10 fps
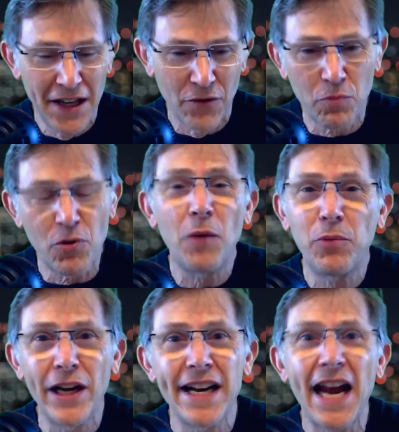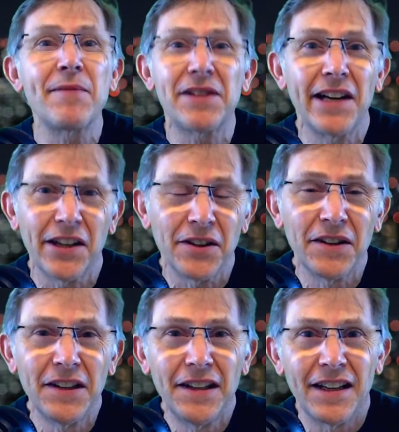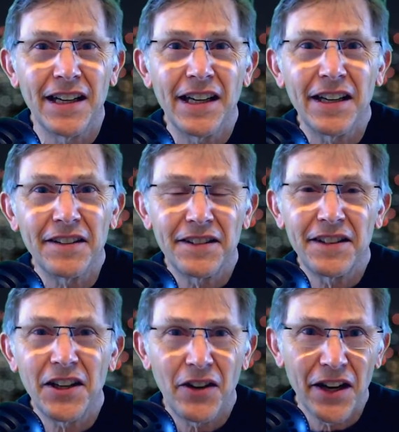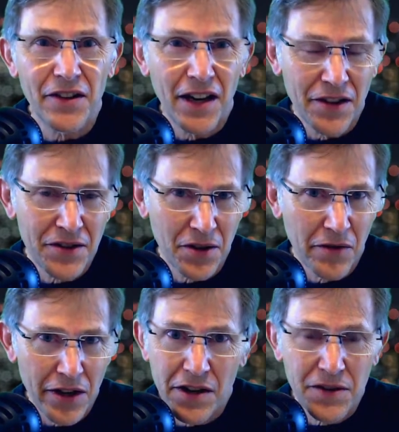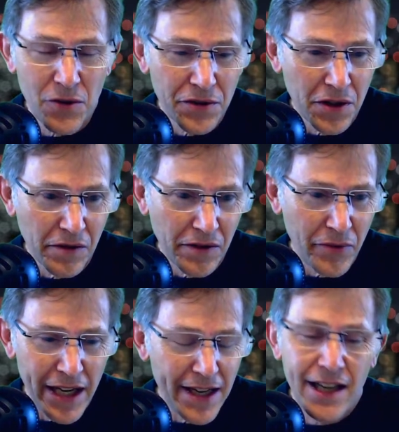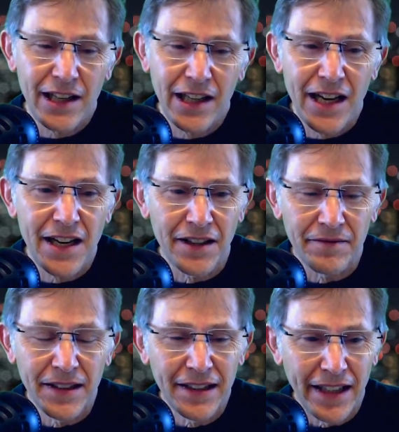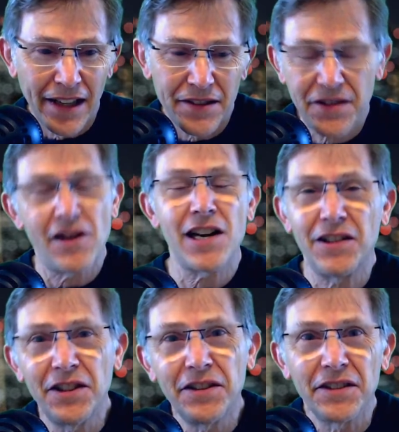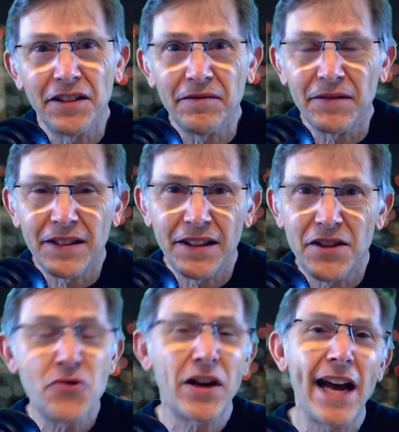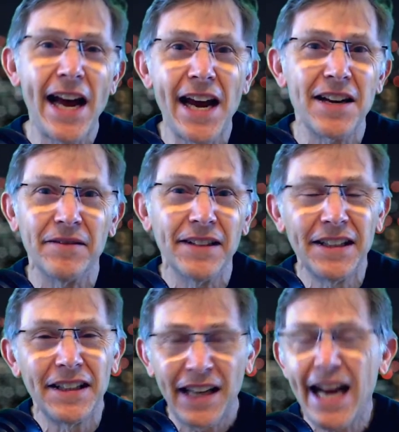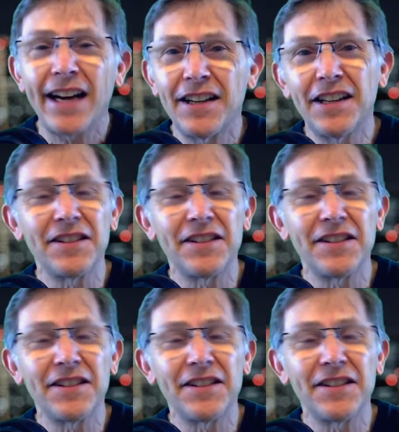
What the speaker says: We're all playing games together. On the server, on the Discord server, we had Italy and Scotland and the UK and Canada.